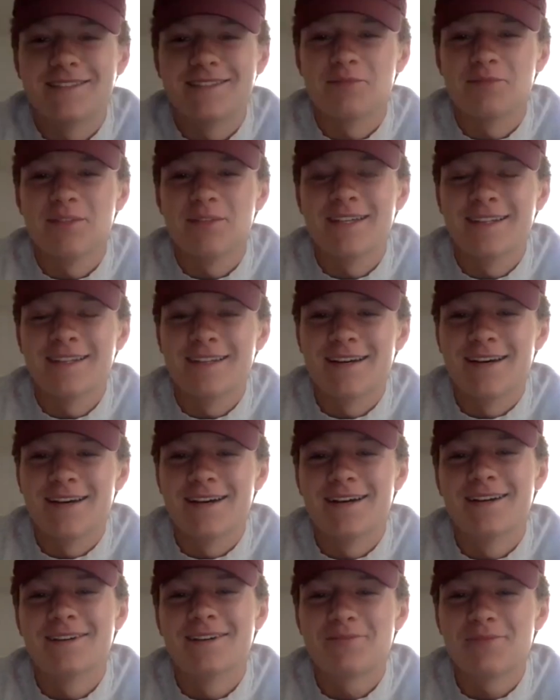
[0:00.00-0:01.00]
being
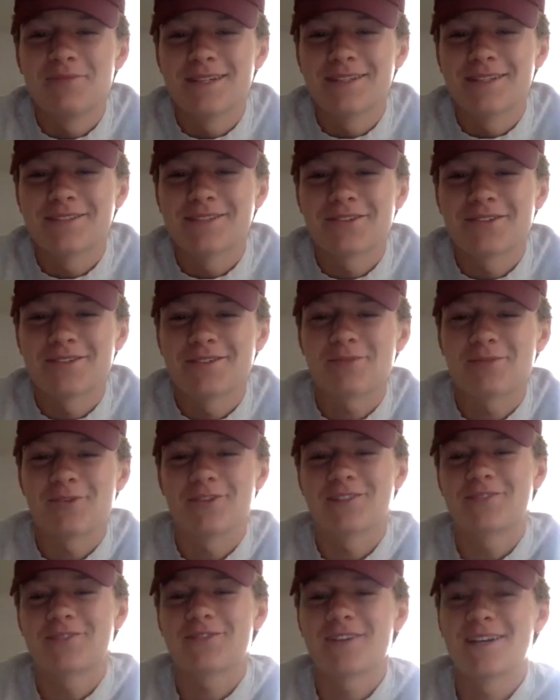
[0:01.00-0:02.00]
a Minnesota
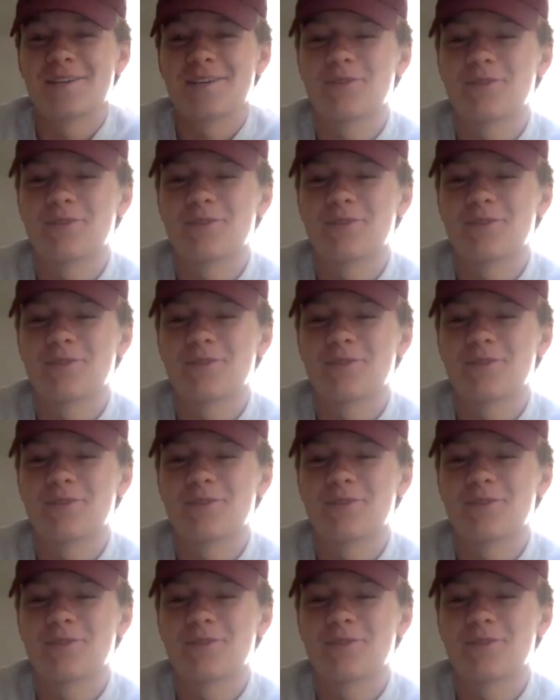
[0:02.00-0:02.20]
sports fan,